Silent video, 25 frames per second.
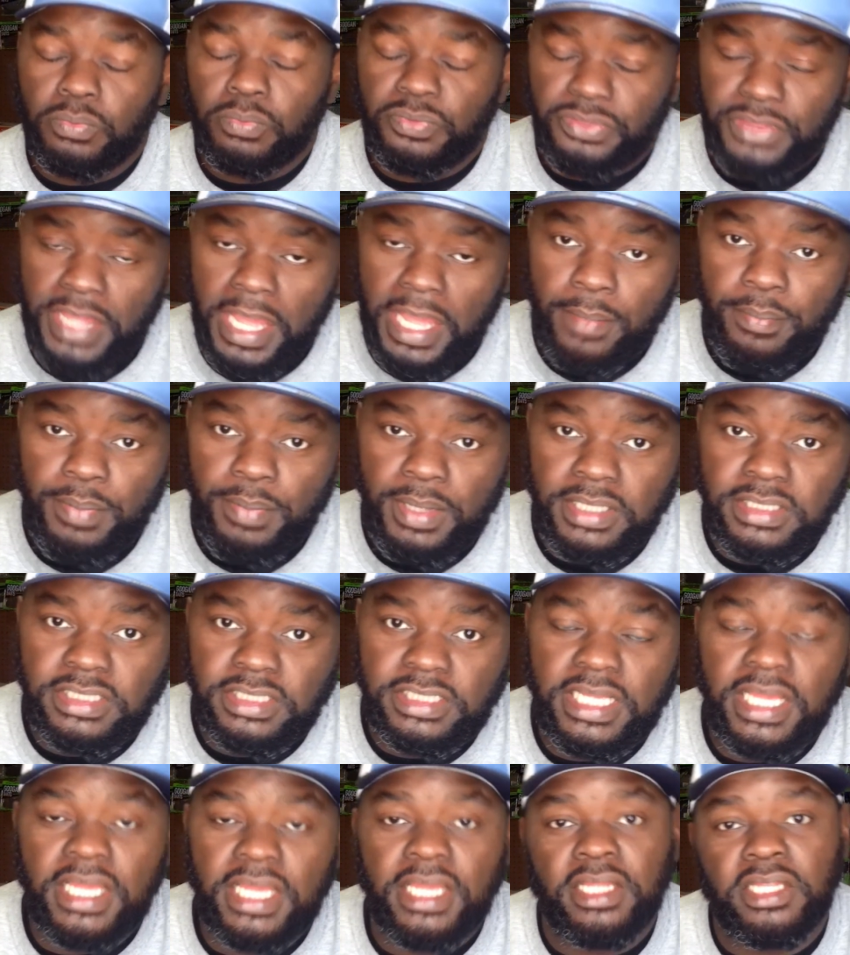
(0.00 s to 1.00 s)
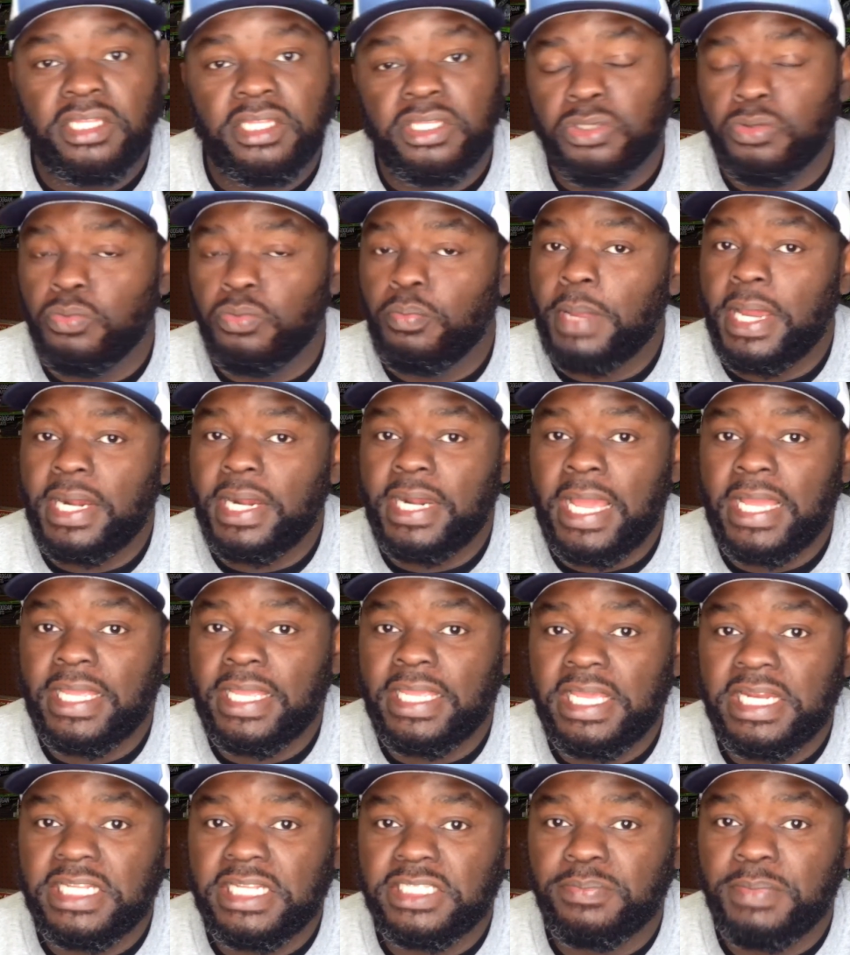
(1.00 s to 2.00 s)
that being said, you might not
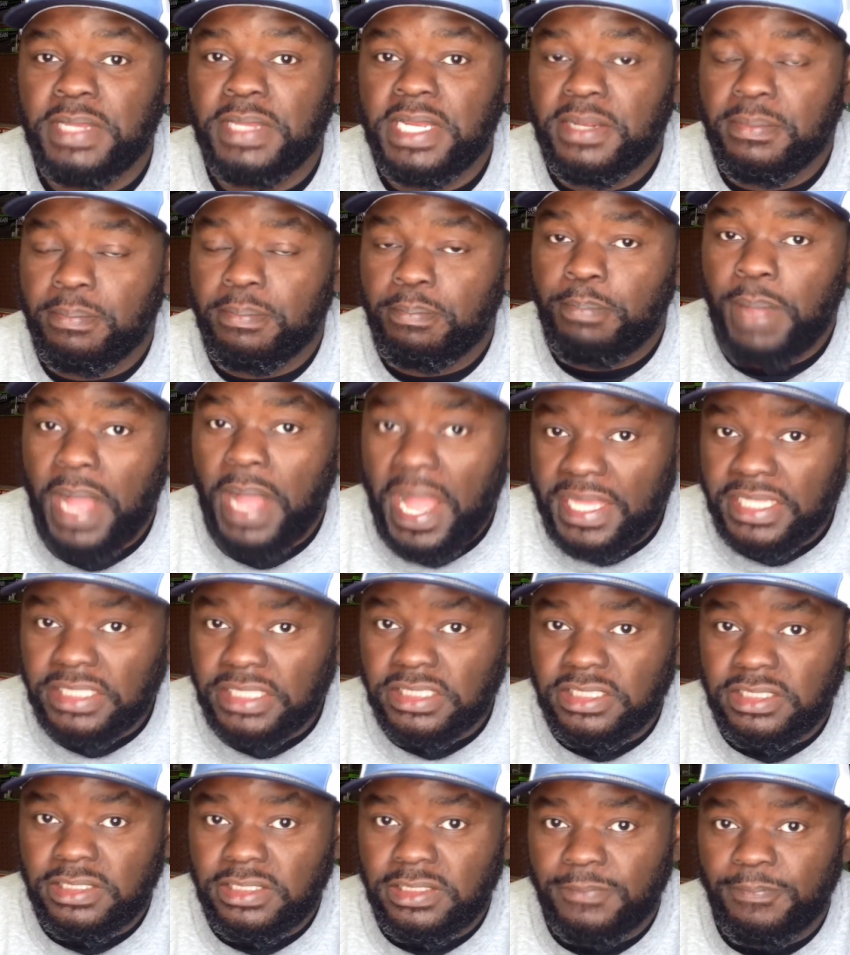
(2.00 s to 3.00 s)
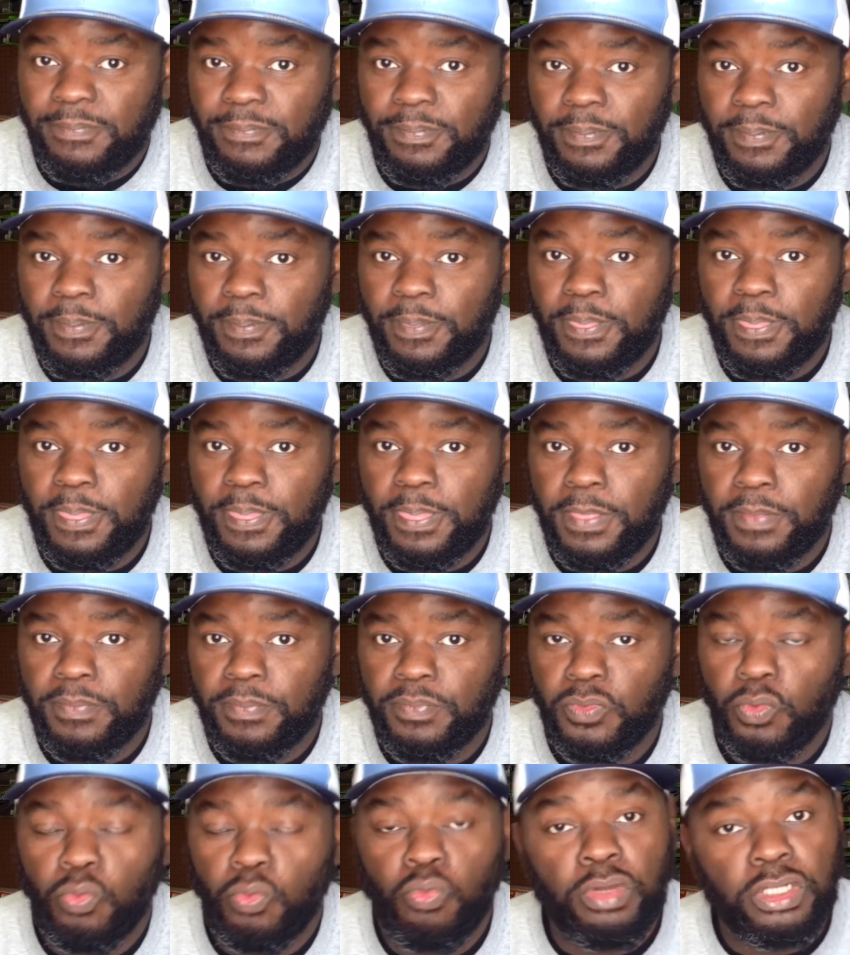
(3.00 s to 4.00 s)
get as many bites
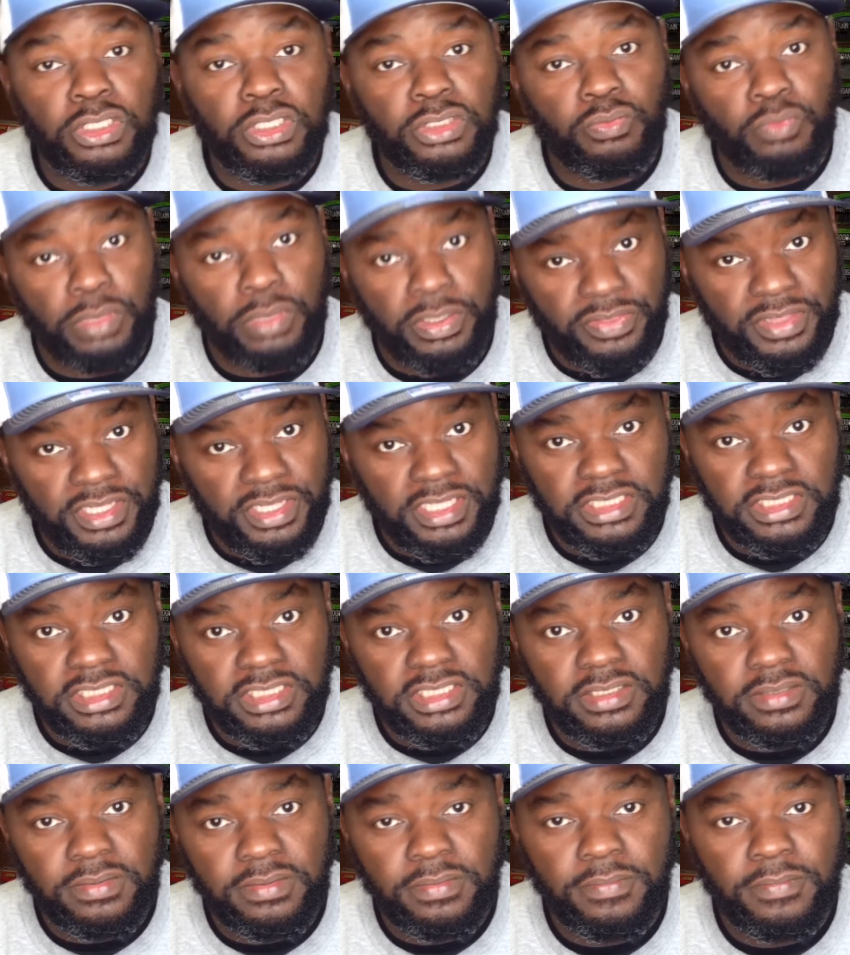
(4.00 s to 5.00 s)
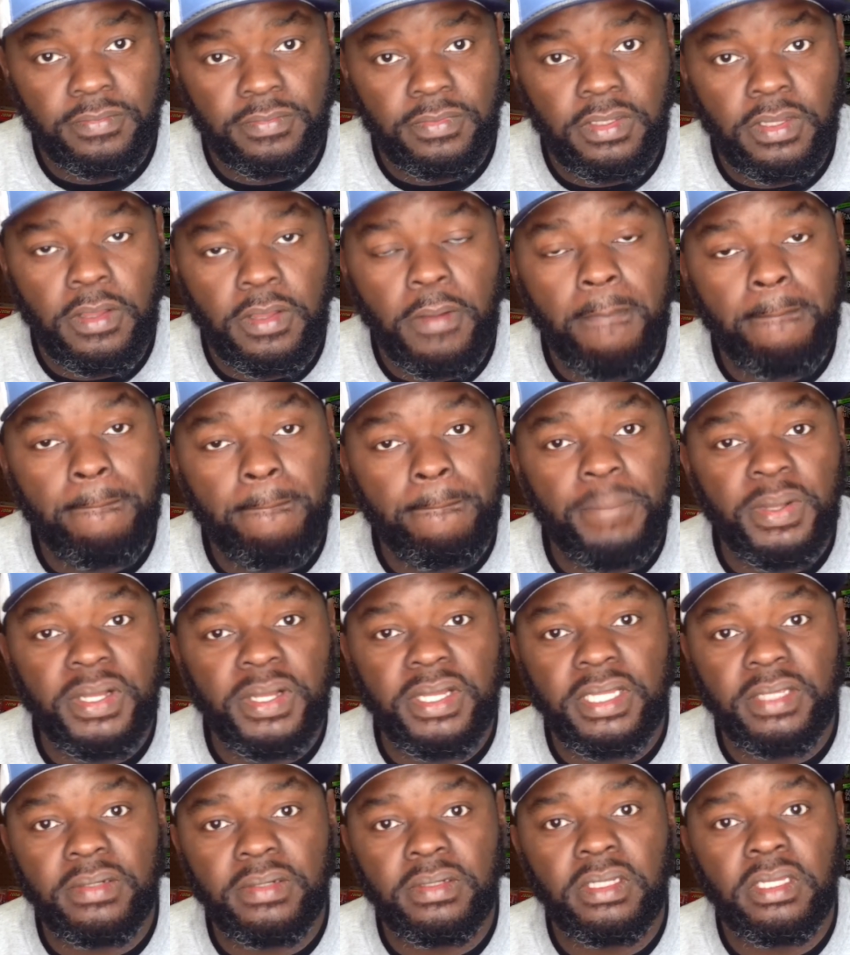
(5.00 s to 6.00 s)
with these,
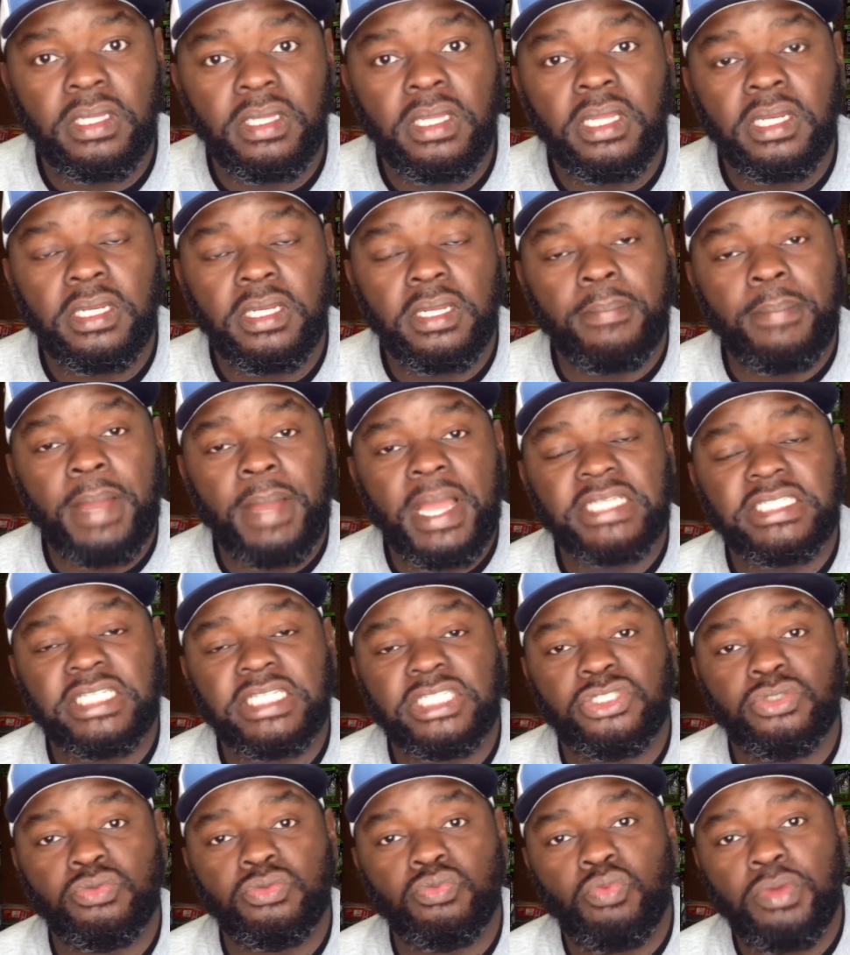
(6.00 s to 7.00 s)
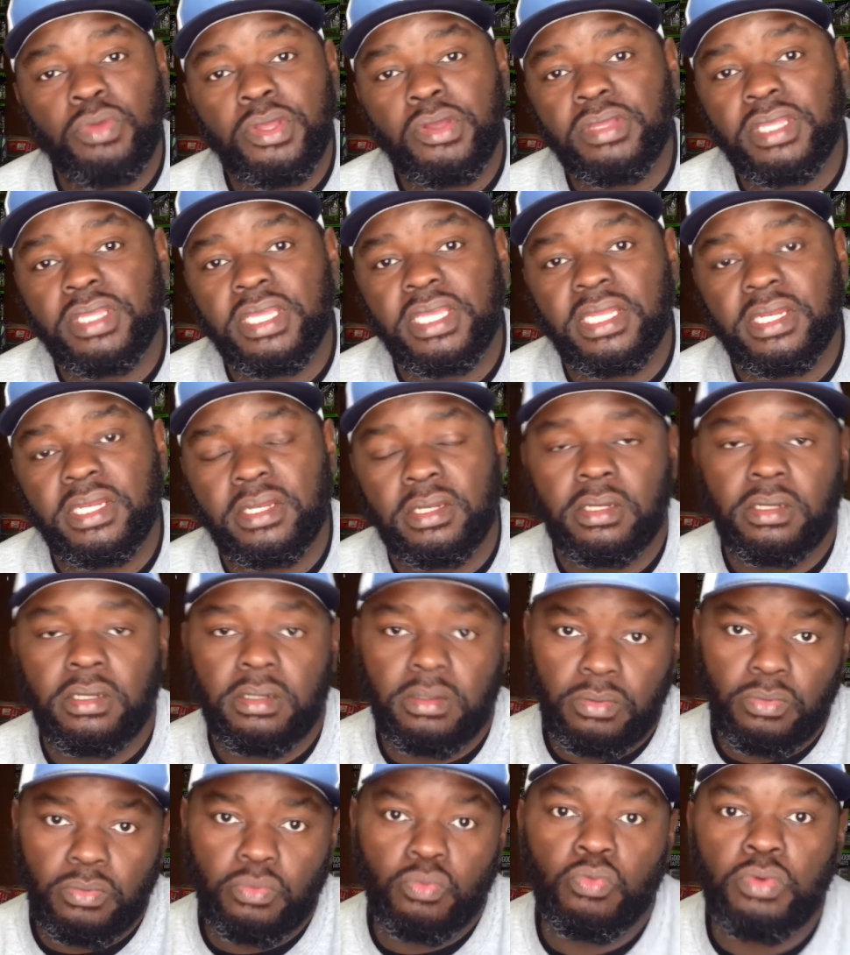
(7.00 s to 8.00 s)
but the bites that you will get
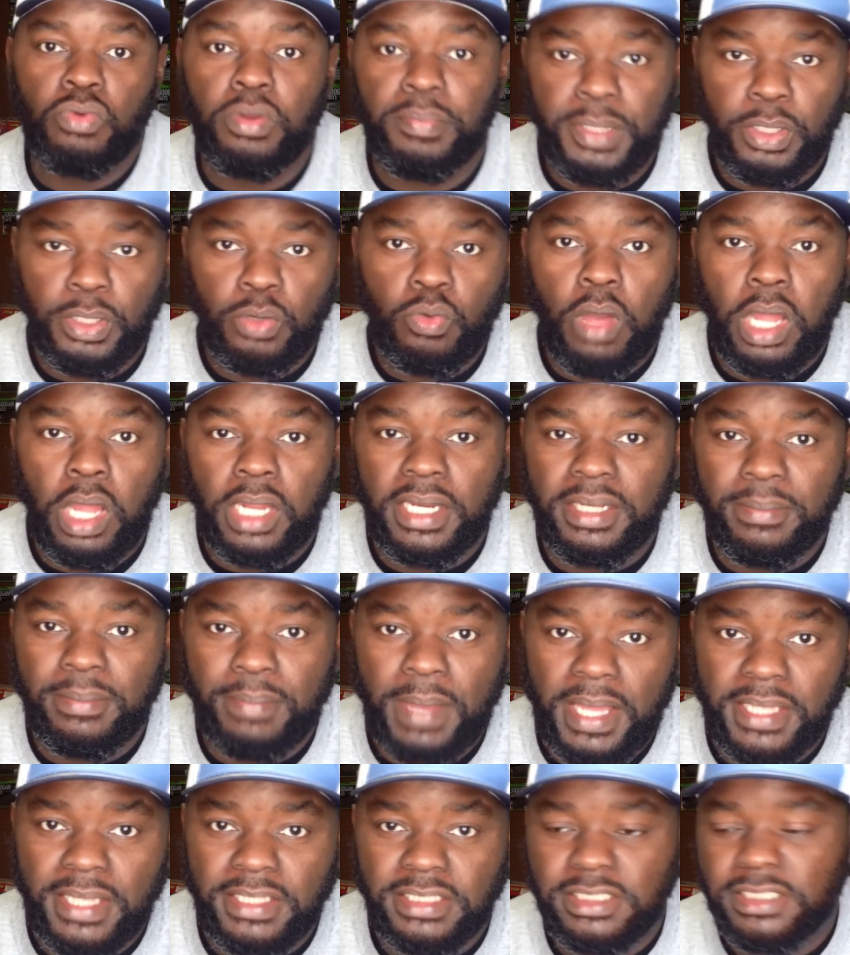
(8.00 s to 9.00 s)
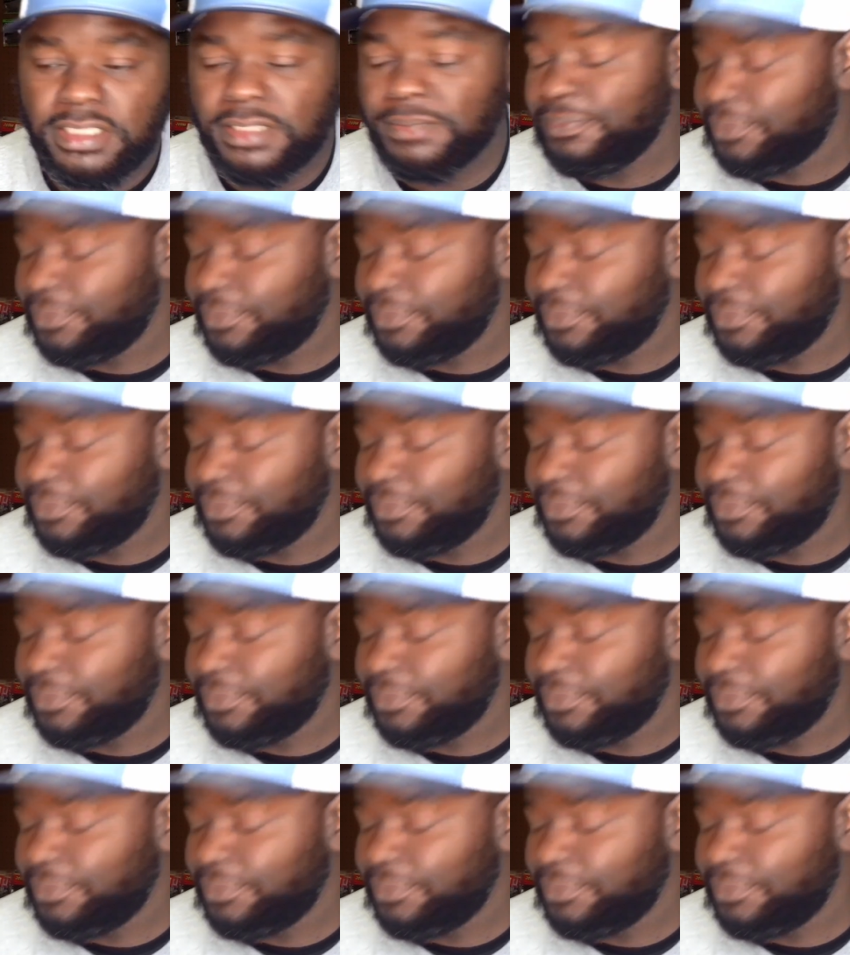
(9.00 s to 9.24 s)
will be quality bites.